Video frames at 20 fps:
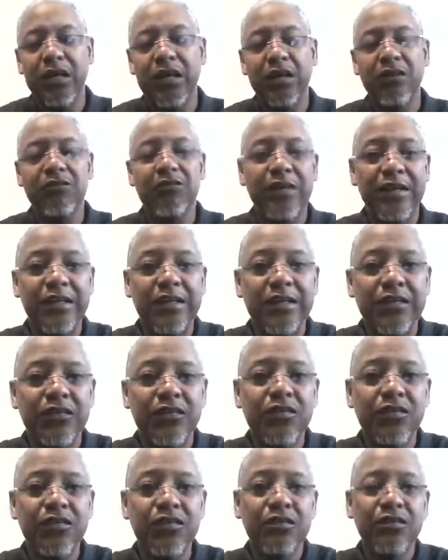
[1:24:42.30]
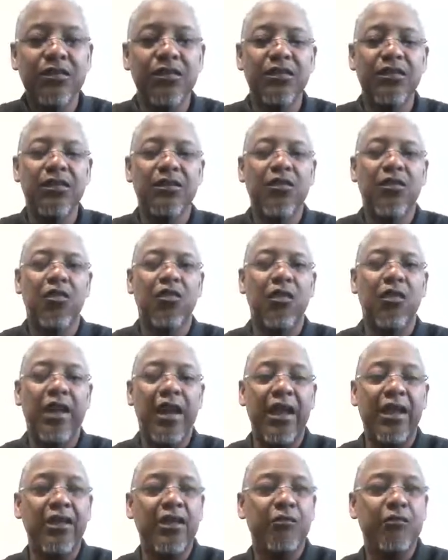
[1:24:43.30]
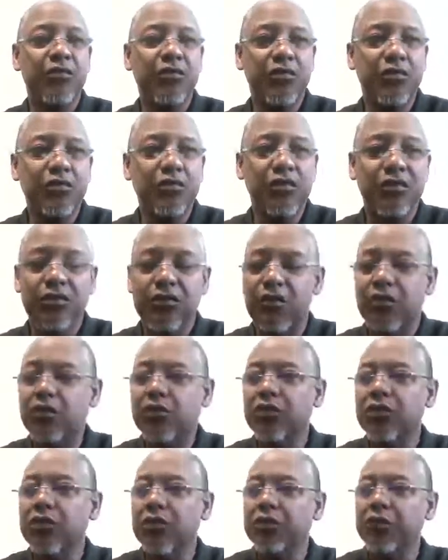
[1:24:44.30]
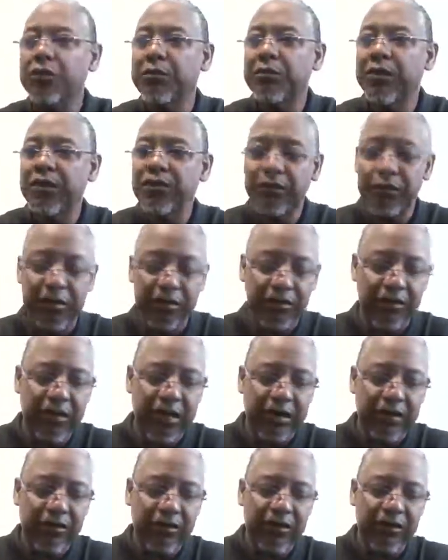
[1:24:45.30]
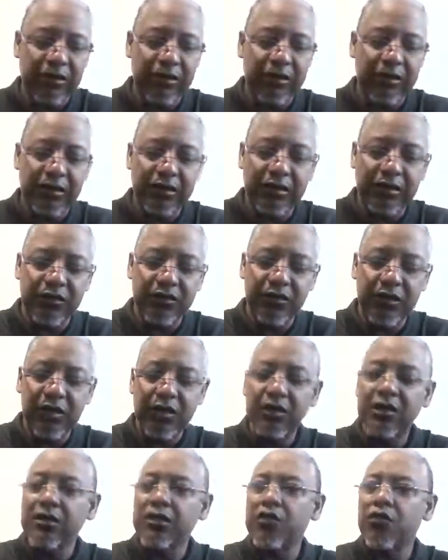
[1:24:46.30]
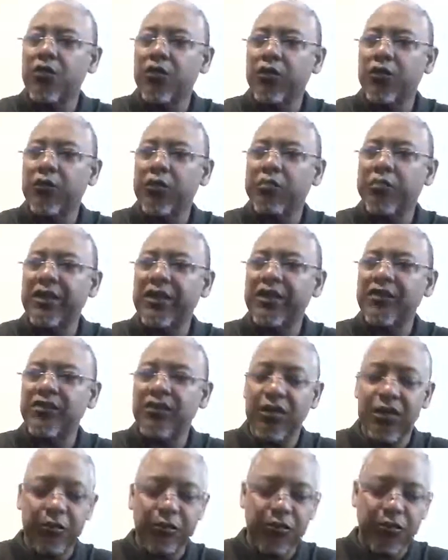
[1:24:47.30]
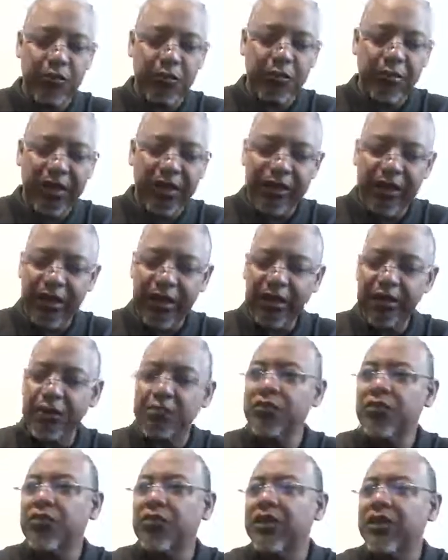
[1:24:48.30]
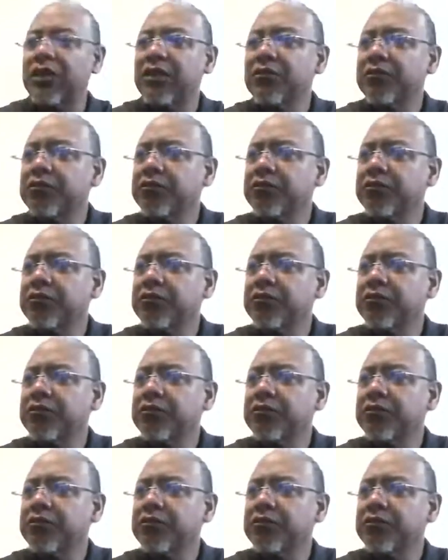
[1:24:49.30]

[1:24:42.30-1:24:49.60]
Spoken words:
funds or add up to the total of replacement. You got younger kids, you want to replace up to about 80%.